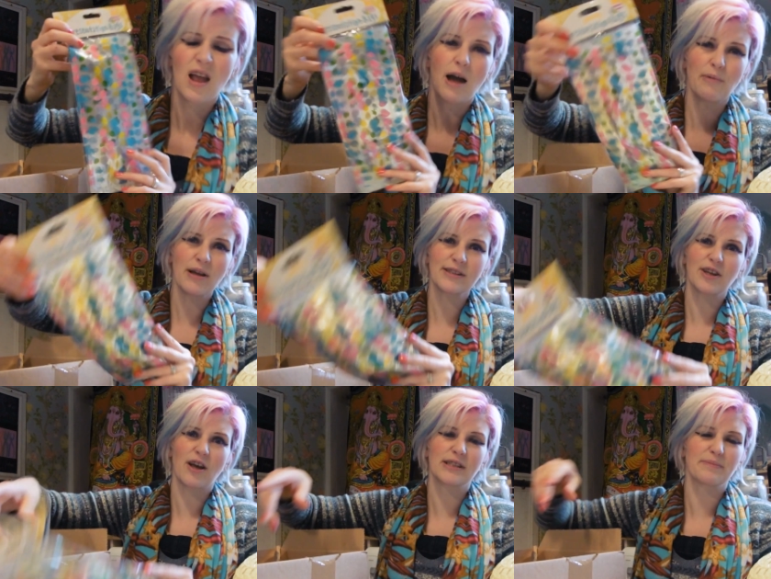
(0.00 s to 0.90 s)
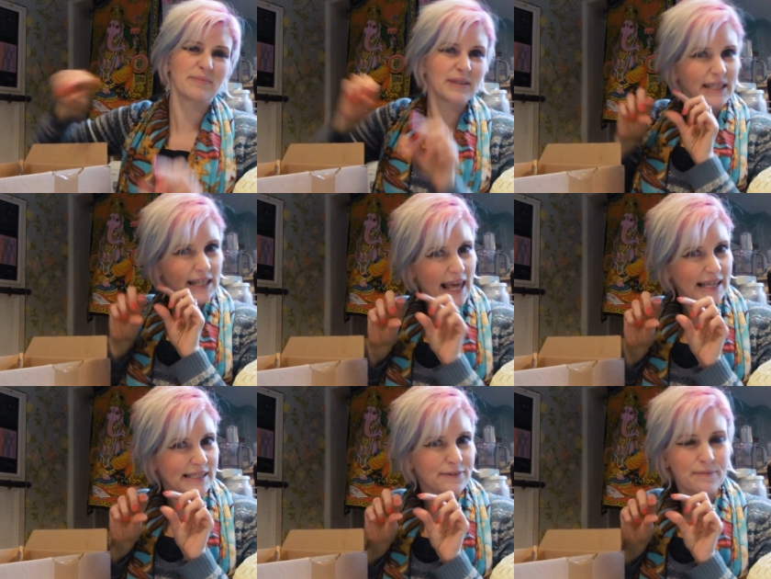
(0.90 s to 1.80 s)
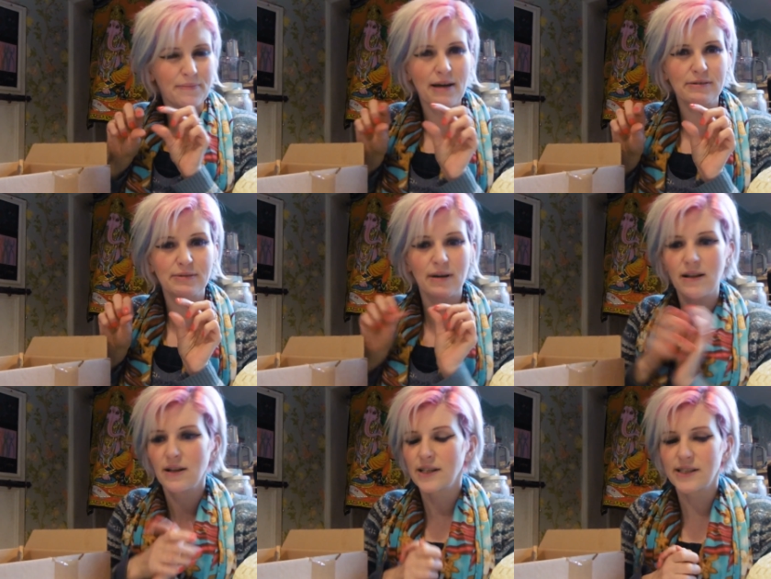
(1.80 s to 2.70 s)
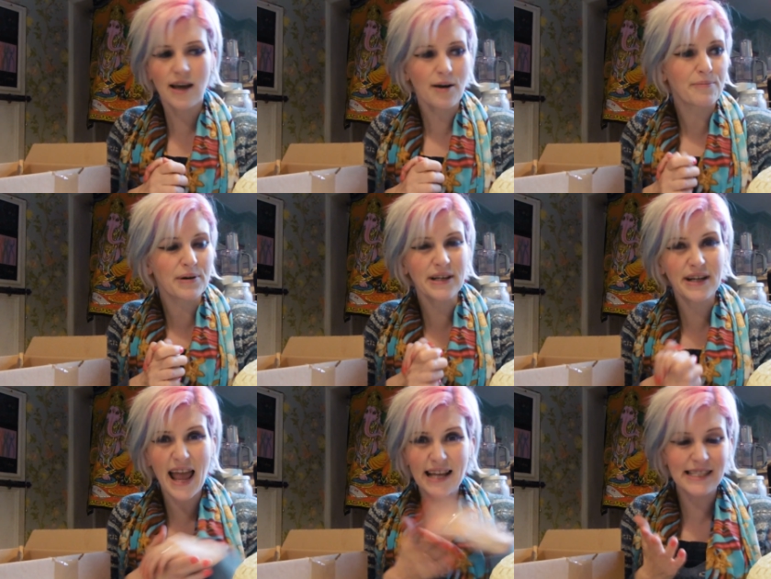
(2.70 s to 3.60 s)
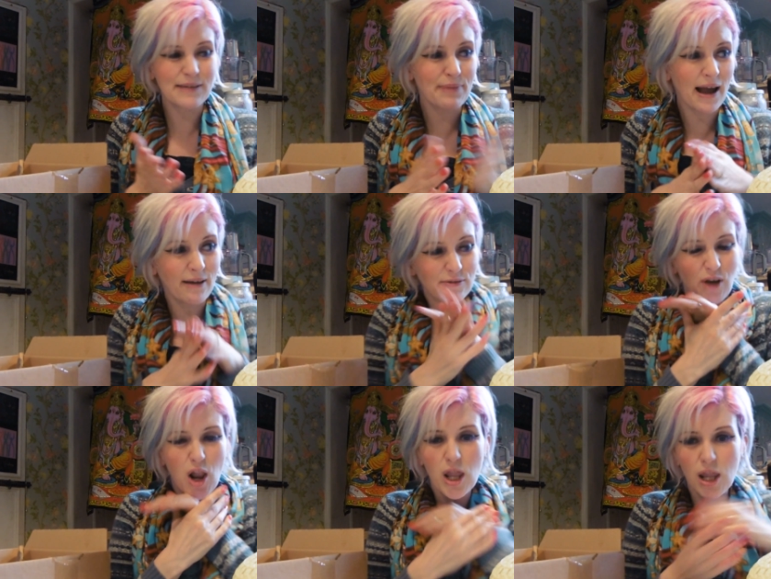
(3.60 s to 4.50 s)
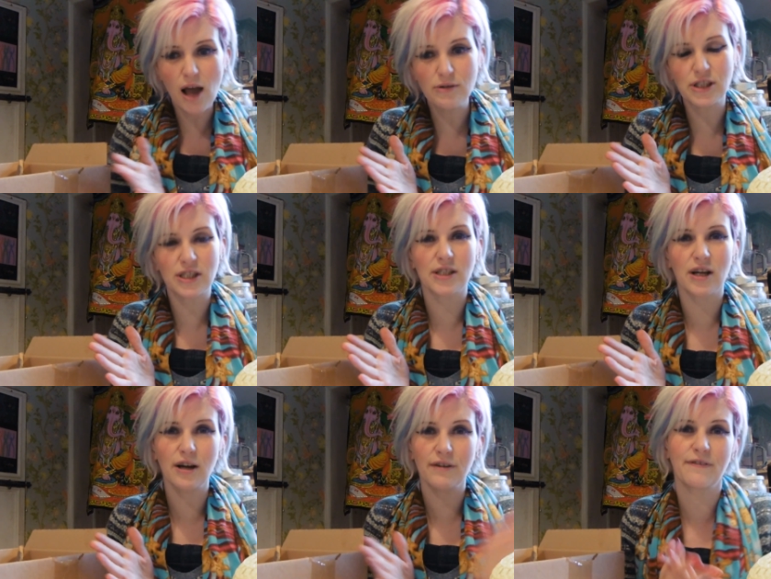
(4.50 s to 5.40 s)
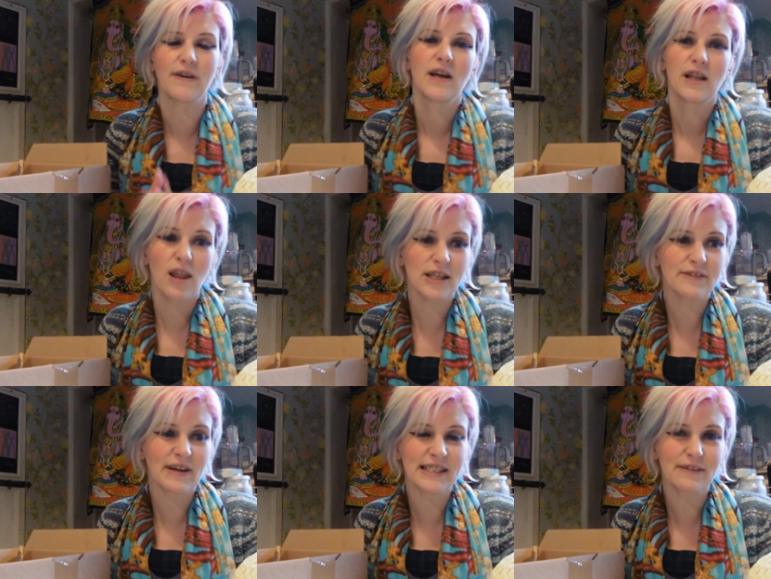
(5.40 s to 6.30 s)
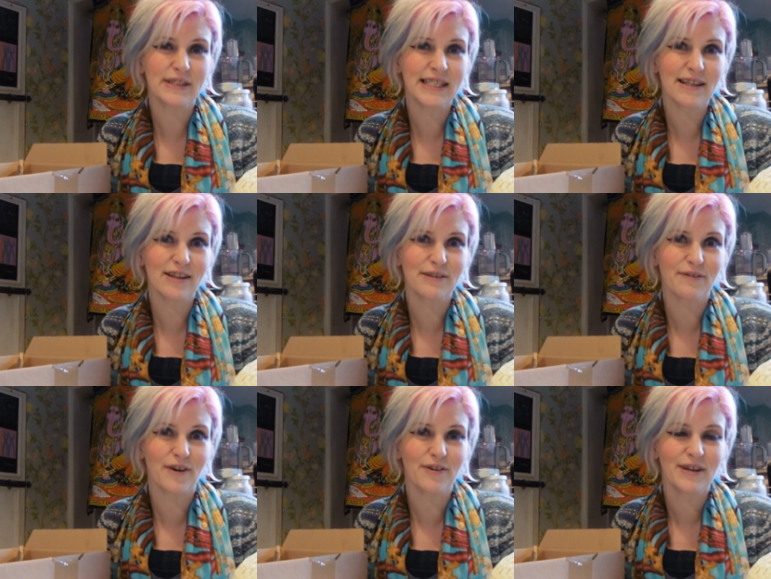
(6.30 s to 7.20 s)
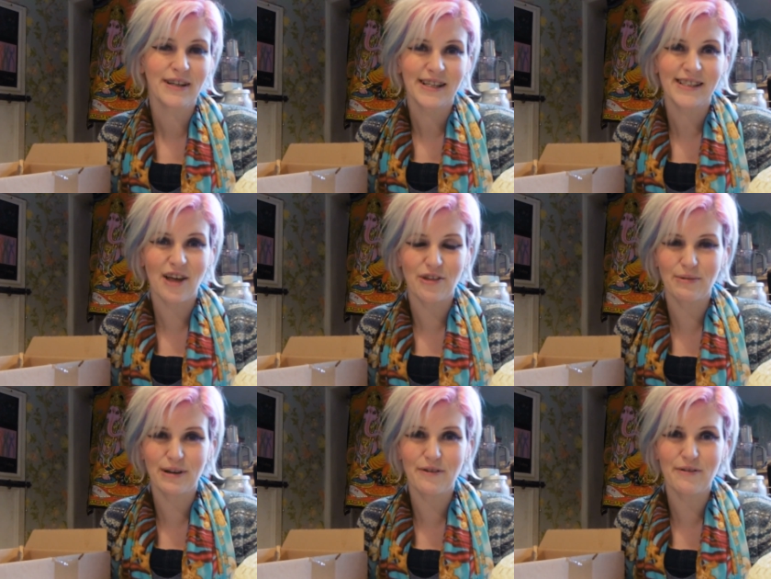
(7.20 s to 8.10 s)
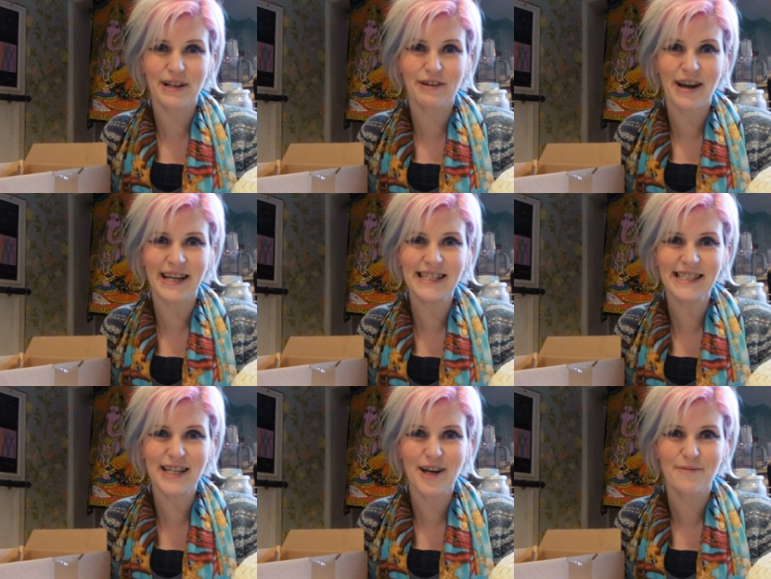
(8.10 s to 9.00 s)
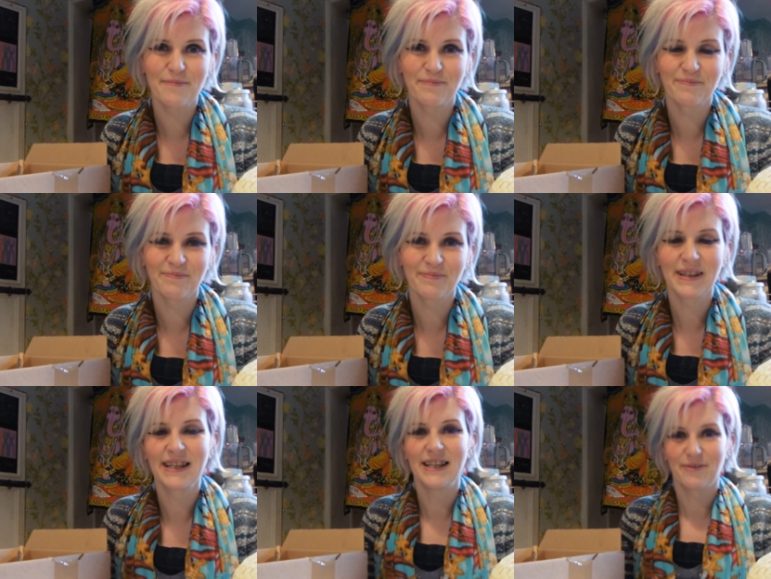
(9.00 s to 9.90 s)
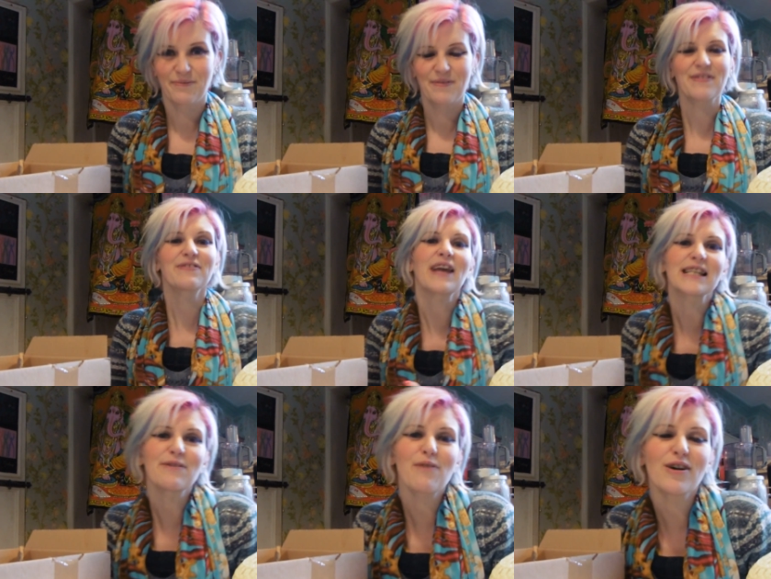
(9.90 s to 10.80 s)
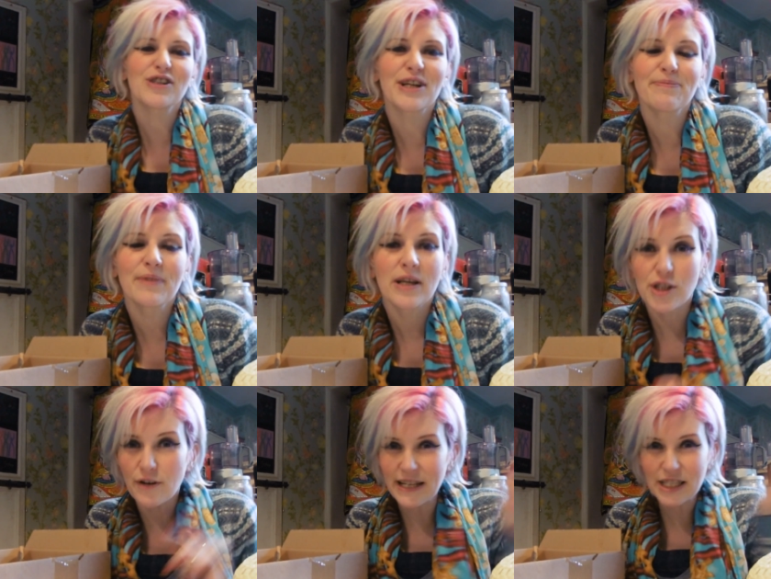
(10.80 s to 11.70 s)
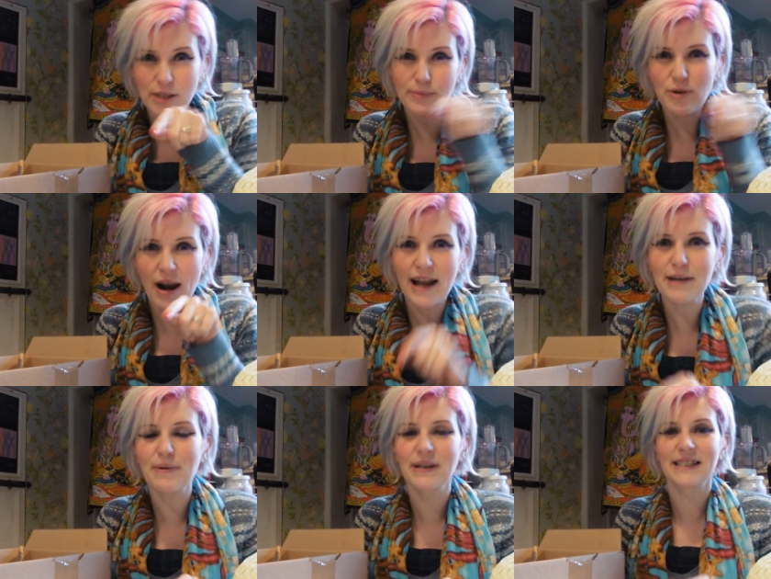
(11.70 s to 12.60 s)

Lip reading: And we also got some little eggs from there as well. So brilliant, £18, loads of stuff, lots of activities, lots of fun. So I think we're going to have a really great Easter. Thanks for watching. Don't forget to subscribe.